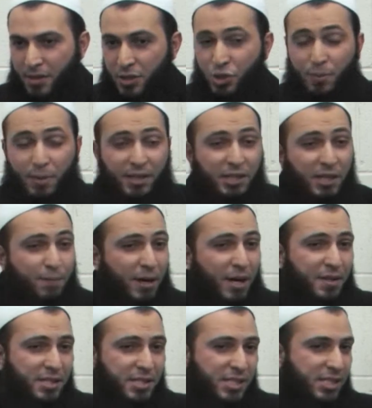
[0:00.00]
So my dear
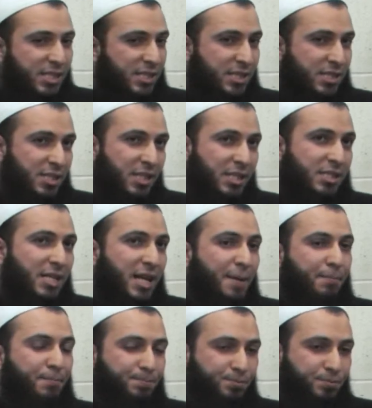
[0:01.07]
brothers and sisters in
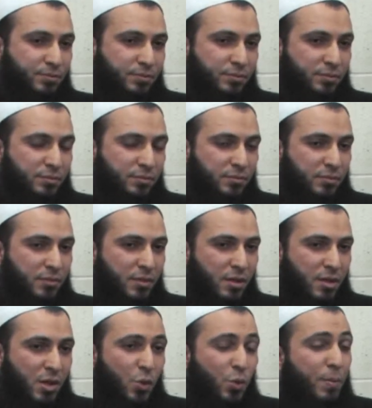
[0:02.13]
Islam,
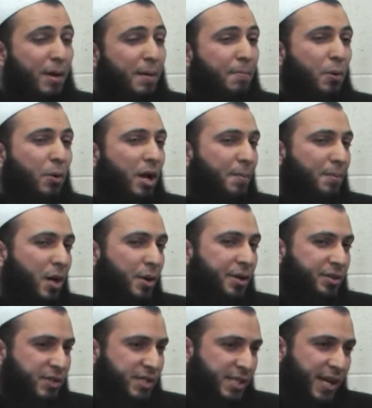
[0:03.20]
remember what I'm
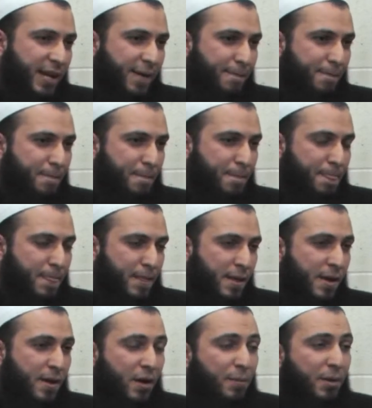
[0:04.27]
going to say.
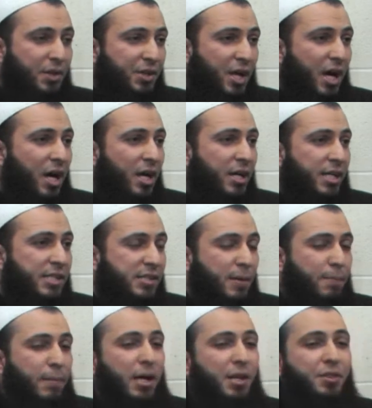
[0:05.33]
Ramadan is
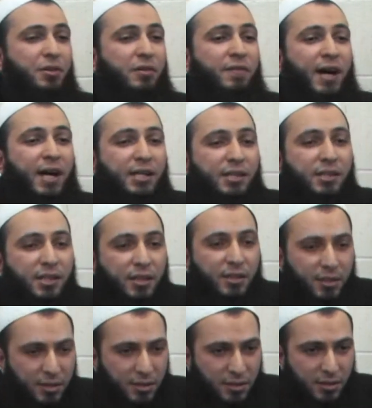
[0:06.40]
the month of hunting.
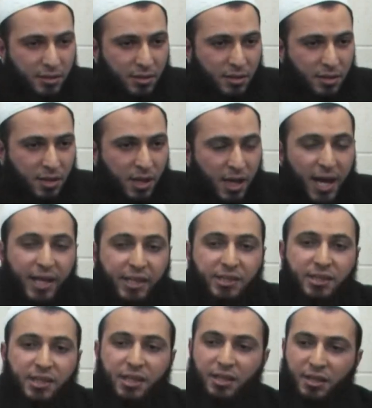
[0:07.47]

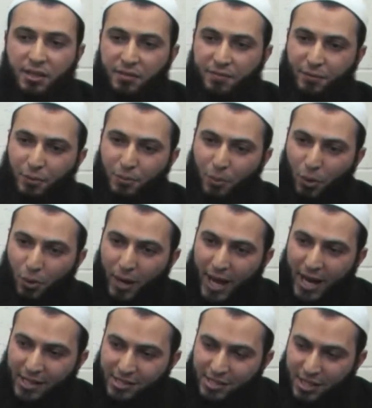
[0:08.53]
Hunting for more
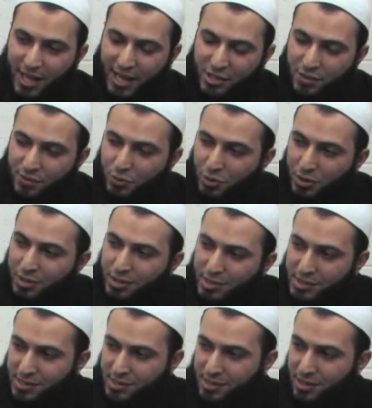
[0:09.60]
acts of
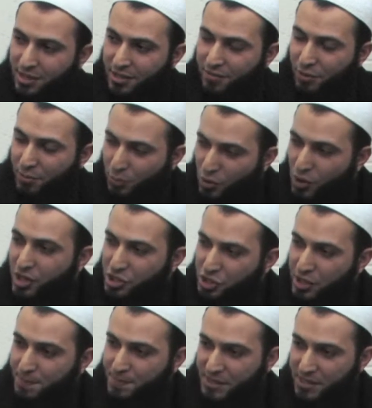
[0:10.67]
goodness, from
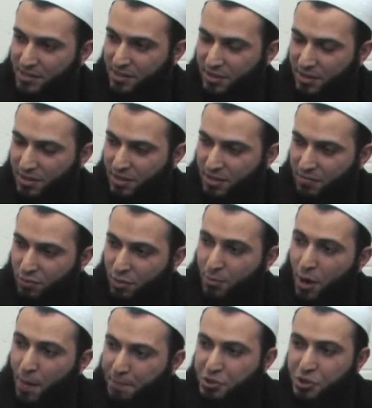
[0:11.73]
worships, from
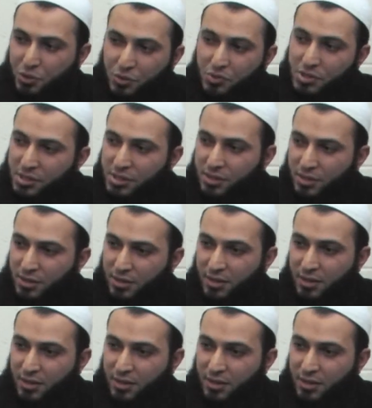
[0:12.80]
optionals,